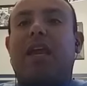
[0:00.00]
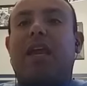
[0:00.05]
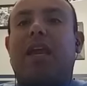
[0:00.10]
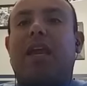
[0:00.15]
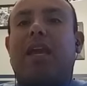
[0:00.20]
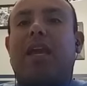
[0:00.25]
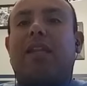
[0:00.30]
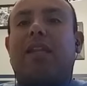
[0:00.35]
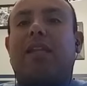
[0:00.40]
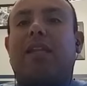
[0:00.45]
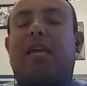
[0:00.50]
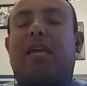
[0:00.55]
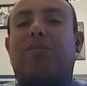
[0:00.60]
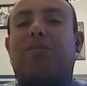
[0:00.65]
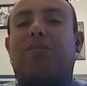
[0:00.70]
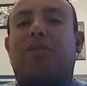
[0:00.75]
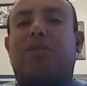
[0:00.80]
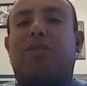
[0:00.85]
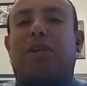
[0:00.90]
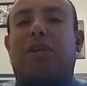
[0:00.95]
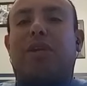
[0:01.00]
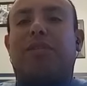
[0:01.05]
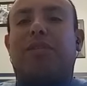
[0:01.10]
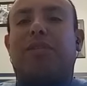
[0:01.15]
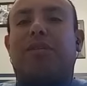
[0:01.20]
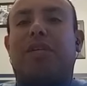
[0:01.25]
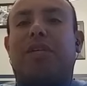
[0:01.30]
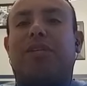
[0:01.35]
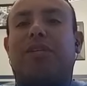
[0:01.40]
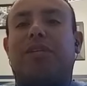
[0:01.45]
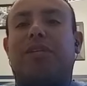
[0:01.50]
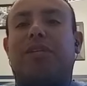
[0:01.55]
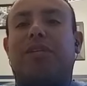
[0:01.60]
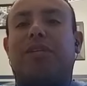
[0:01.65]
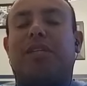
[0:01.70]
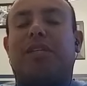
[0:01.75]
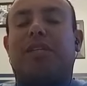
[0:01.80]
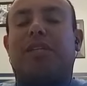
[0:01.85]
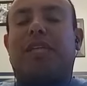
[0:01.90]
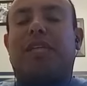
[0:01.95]
And that's what we're trying to make sure it doesn't
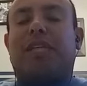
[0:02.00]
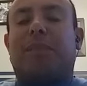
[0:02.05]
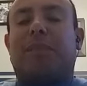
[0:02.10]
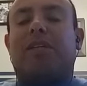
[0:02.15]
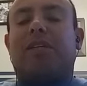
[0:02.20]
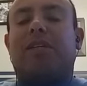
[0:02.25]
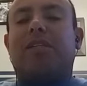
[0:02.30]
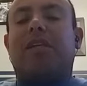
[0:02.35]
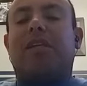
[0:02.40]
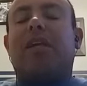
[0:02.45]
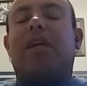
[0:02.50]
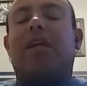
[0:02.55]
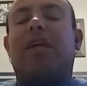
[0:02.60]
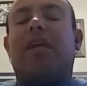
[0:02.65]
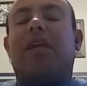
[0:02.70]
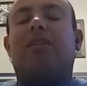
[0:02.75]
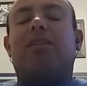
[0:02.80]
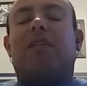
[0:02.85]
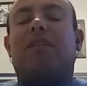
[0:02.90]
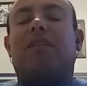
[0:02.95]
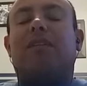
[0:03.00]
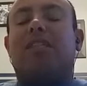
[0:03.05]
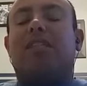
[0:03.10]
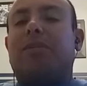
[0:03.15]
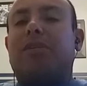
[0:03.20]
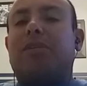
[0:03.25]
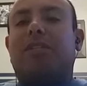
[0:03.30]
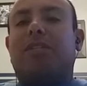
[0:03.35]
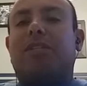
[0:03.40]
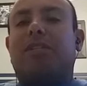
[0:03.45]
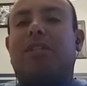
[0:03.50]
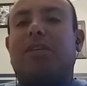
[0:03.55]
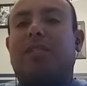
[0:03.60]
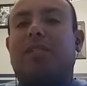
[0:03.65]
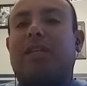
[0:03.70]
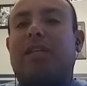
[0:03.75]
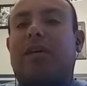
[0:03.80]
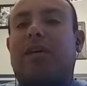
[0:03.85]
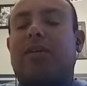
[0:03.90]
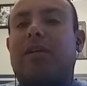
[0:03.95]
happen, because there's a lot of conspiracy
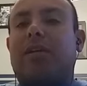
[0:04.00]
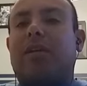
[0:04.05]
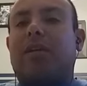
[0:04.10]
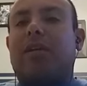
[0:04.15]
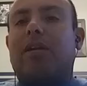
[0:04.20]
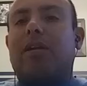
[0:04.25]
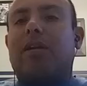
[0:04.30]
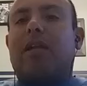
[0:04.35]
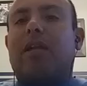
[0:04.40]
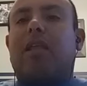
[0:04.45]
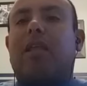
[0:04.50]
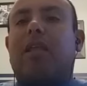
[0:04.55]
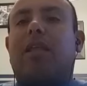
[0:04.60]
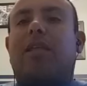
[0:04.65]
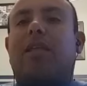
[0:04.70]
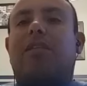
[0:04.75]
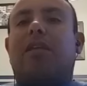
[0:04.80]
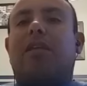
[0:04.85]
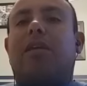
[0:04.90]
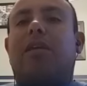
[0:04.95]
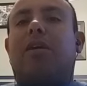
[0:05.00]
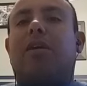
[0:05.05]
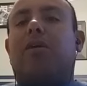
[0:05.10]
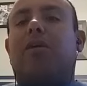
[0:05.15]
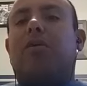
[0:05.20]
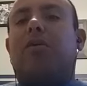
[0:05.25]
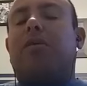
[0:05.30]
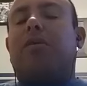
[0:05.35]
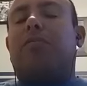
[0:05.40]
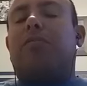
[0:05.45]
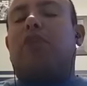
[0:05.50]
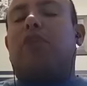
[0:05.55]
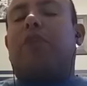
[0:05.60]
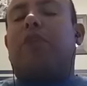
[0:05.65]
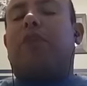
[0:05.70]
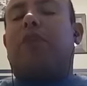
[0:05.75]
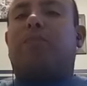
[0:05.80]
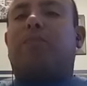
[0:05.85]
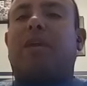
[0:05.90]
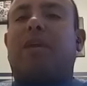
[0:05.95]
theorists out there that say, oh, the ref
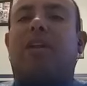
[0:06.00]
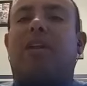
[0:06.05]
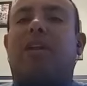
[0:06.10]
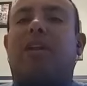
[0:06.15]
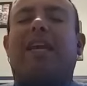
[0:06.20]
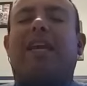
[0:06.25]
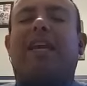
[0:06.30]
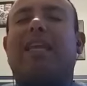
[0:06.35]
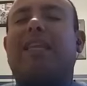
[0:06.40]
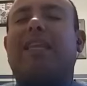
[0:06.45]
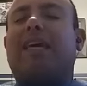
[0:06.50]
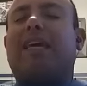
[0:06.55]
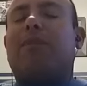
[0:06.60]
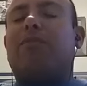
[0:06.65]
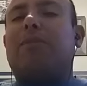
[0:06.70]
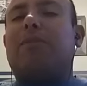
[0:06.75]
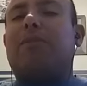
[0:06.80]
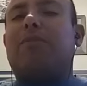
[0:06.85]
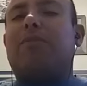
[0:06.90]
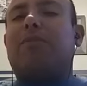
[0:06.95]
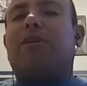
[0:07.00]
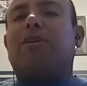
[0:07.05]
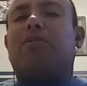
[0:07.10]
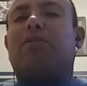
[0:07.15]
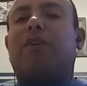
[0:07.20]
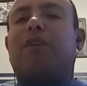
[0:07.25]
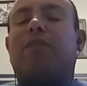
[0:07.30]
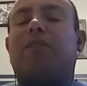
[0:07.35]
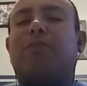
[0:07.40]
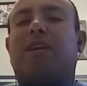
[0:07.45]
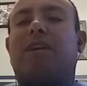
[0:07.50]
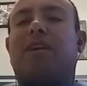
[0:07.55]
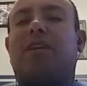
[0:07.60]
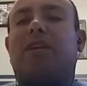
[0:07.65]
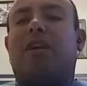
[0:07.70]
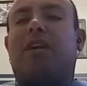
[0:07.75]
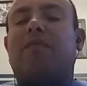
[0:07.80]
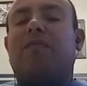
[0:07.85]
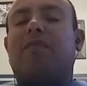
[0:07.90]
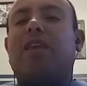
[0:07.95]
was paid off. I hate that when people say, oh, the ref was paid
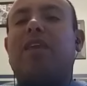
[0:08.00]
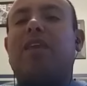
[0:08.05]
off.